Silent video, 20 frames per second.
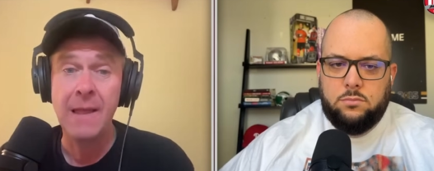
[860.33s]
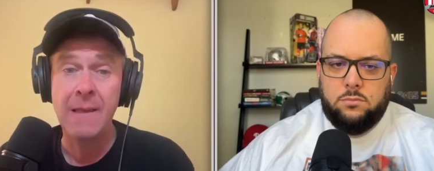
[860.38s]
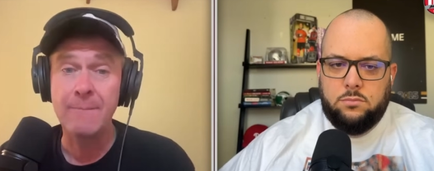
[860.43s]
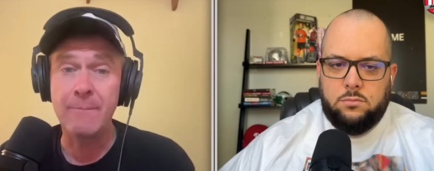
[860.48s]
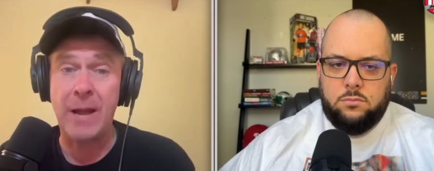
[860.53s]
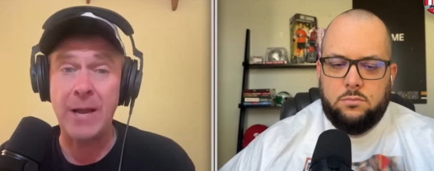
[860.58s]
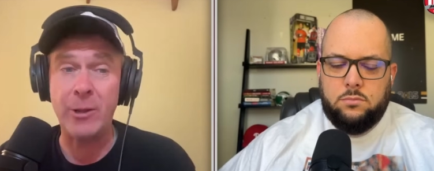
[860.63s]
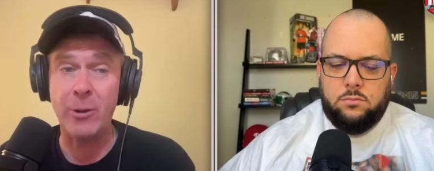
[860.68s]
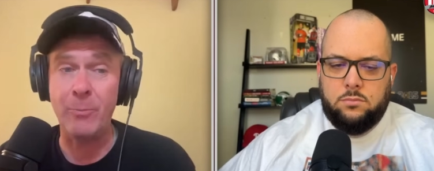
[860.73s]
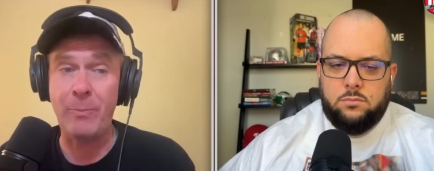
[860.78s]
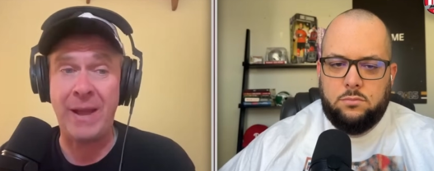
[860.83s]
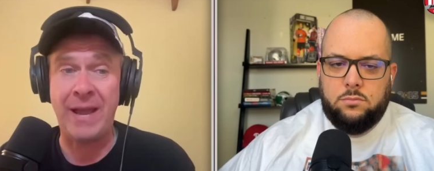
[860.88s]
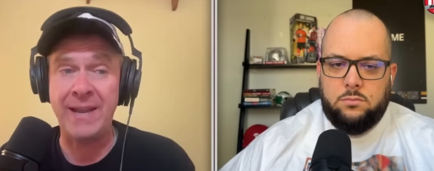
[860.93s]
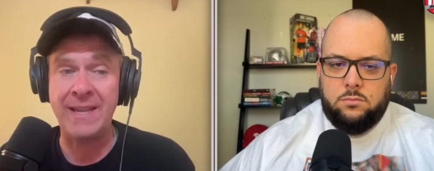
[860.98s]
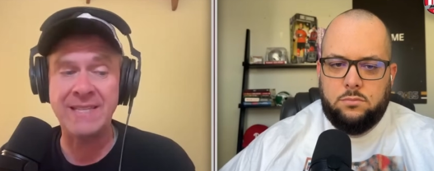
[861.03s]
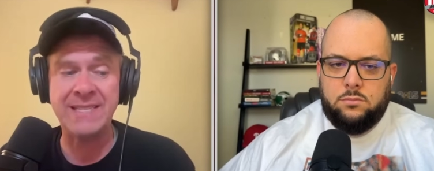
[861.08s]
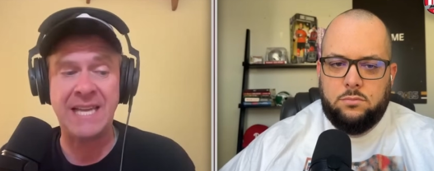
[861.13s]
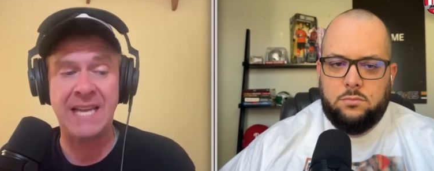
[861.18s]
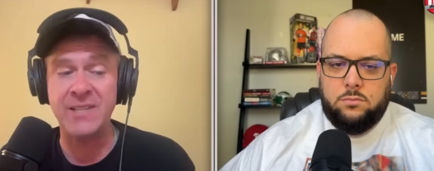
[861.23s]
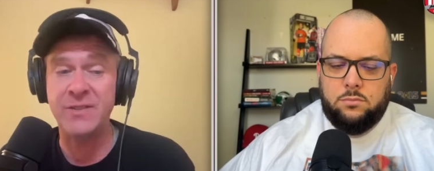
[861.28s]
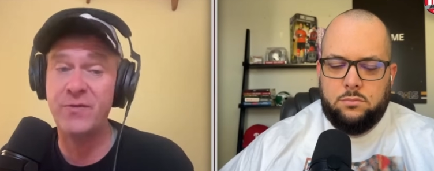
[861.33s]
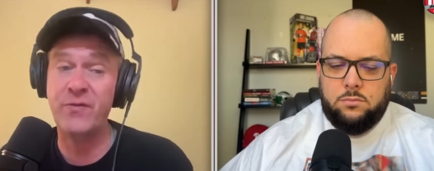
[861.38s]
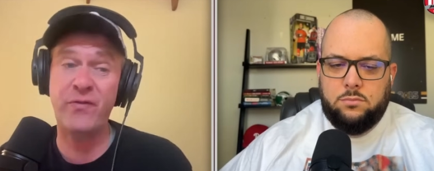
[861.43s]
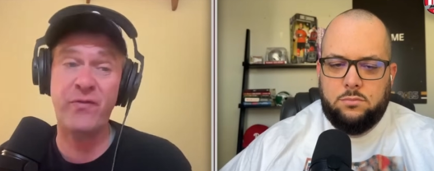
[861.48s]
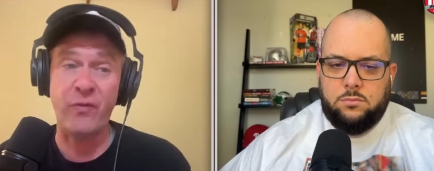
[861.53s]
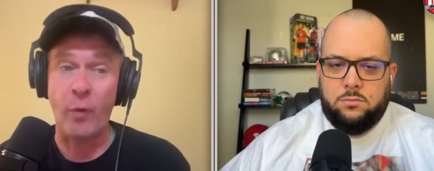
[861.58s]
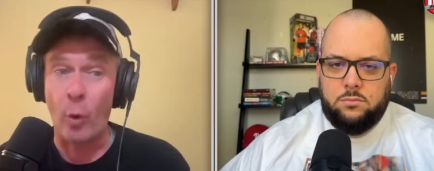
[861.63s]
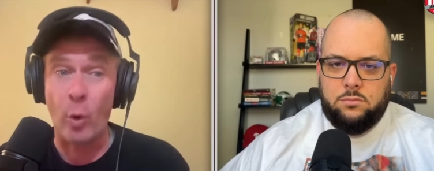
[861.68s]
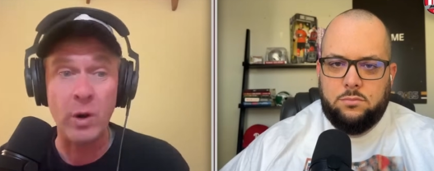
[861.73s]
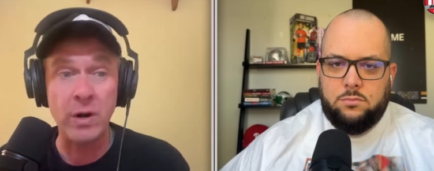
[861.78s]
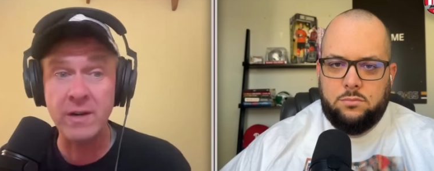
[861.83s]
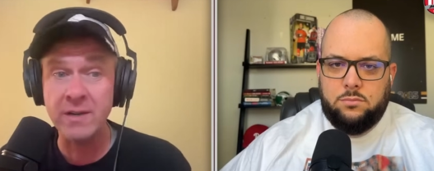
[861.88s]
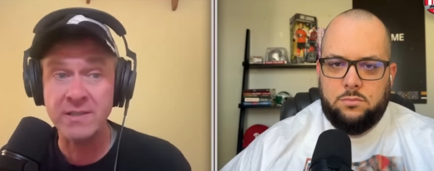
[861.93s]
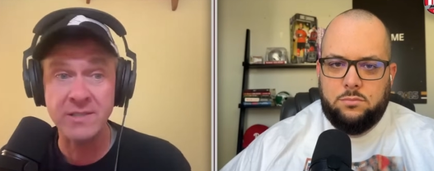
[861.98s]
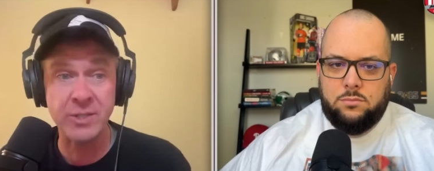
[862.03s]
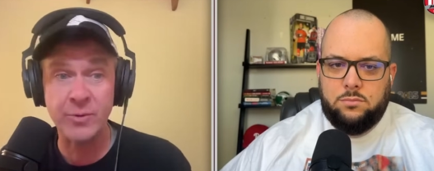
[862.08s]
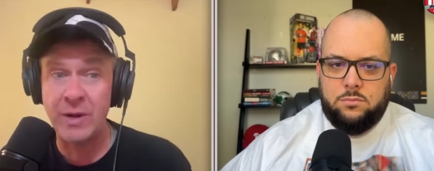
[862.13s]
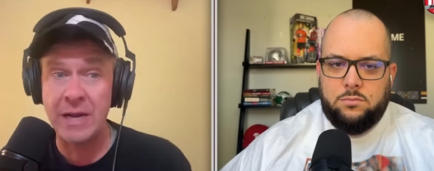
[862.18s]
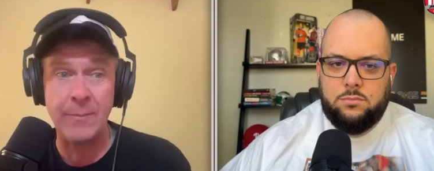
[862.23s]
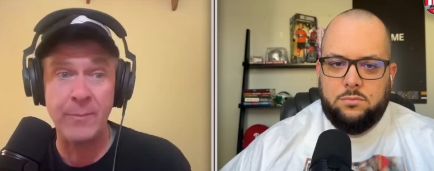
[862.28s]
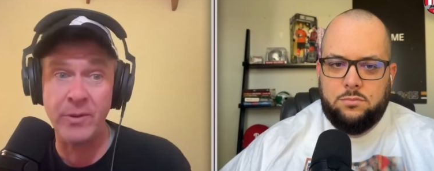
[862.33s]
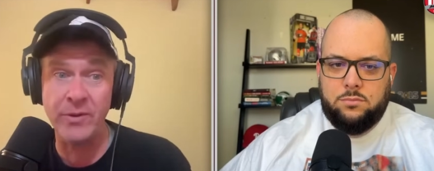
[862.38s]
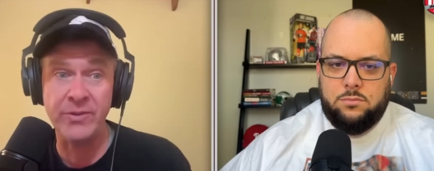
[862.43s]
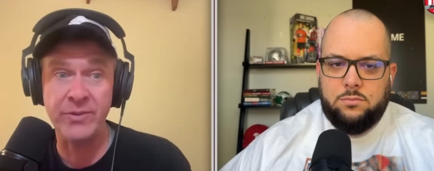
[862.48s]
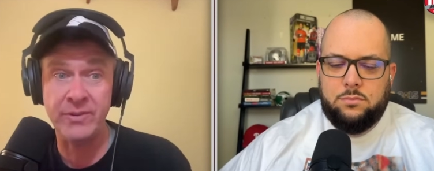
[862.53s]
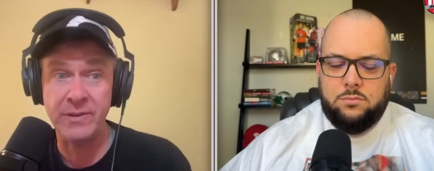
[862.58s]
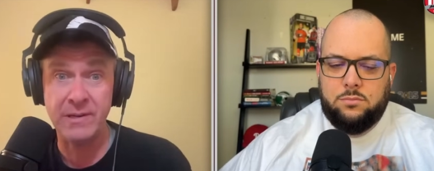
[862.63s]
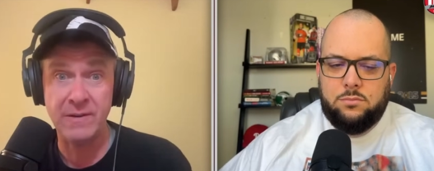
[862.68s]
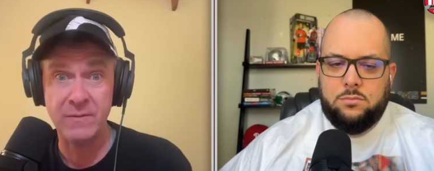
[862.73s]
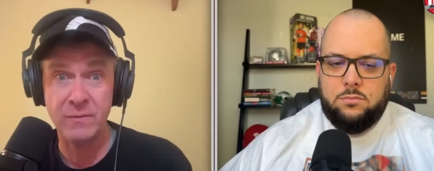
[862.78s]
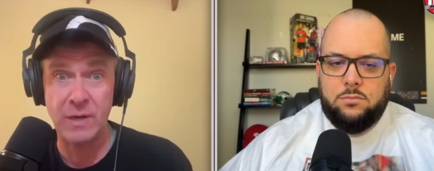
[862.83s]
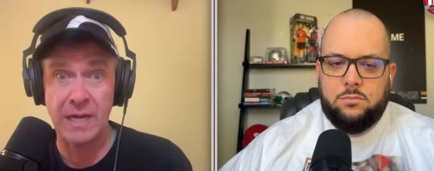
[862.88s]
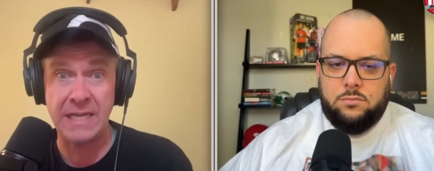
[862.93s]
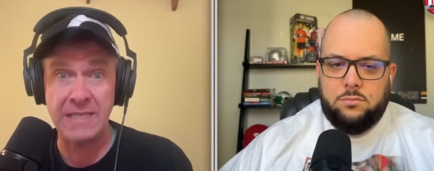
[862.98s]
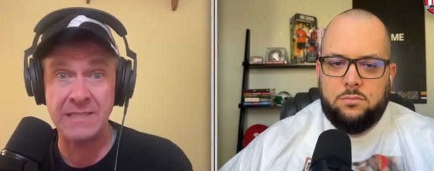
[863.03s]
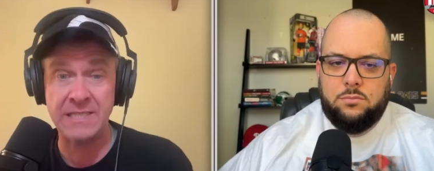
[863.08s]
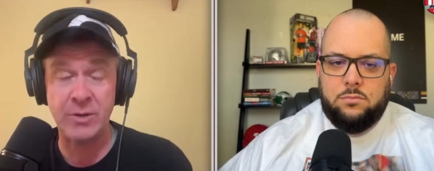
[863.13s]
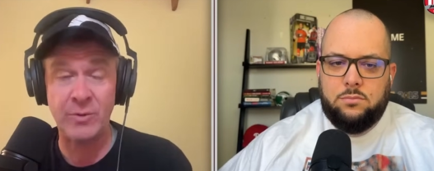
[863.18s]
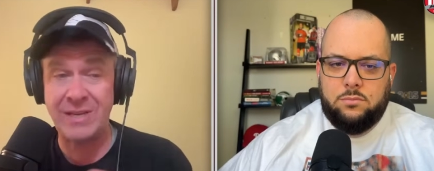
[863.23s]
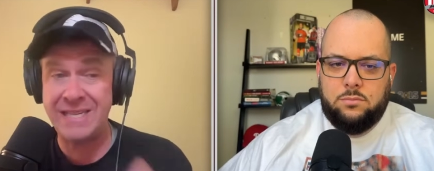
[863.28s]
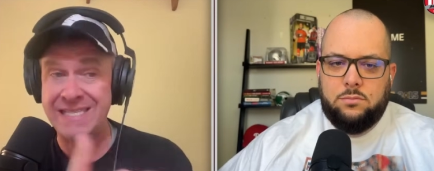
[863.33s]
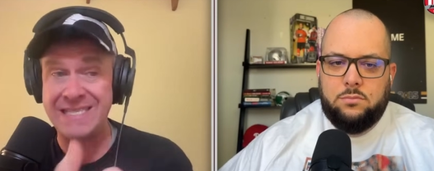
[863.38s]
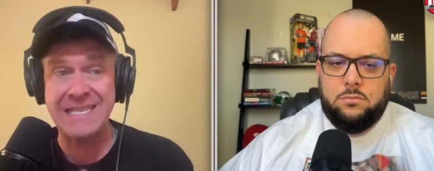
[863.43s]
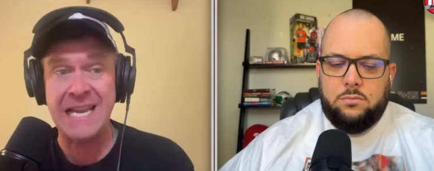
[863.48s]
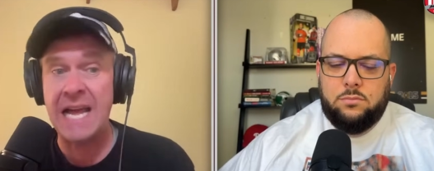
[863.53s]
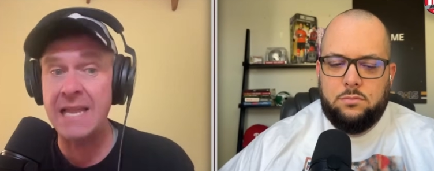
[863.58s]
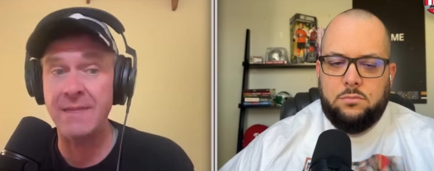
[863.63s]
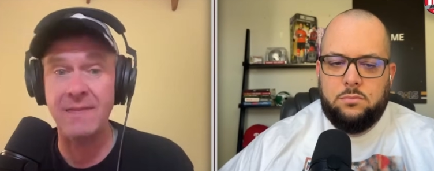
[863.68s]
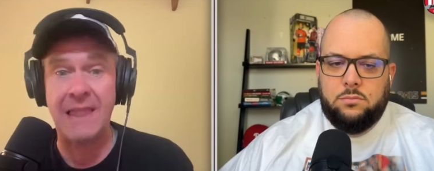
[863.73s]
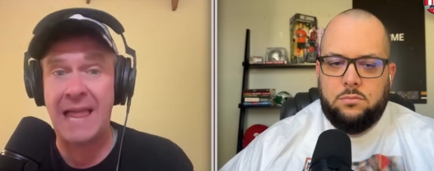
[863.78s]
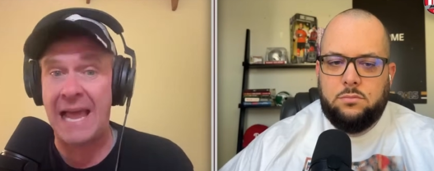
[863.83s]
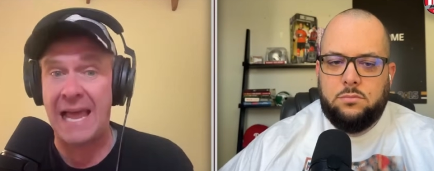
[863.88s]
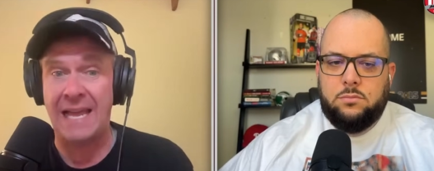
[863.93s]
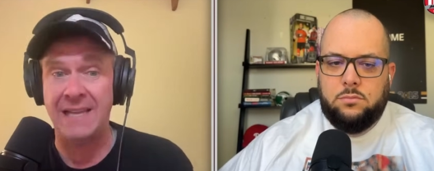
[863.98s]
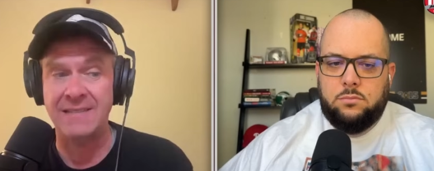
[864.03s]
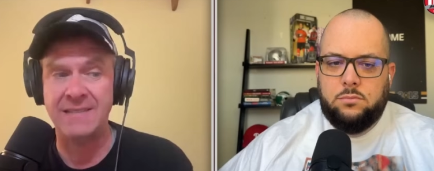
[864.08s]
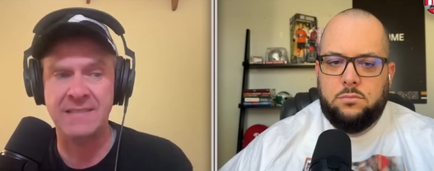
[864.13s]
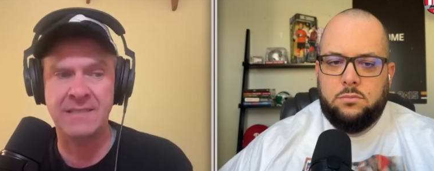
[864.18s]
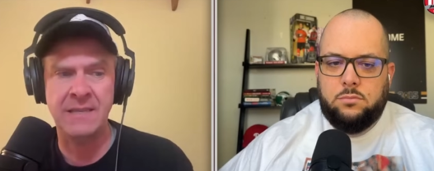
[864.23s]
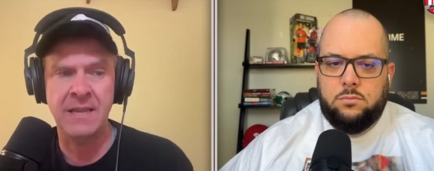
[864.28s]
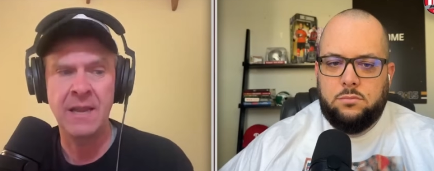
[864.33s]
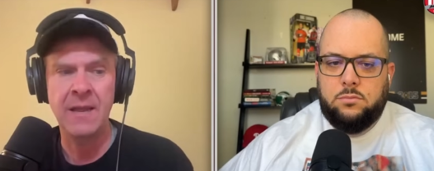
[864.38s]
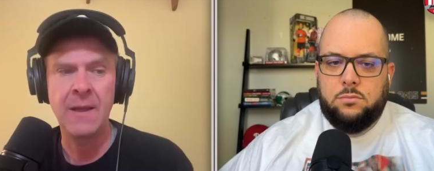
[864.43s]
Speaker 1: Michael Penix has four scrambles, right? So he's not last.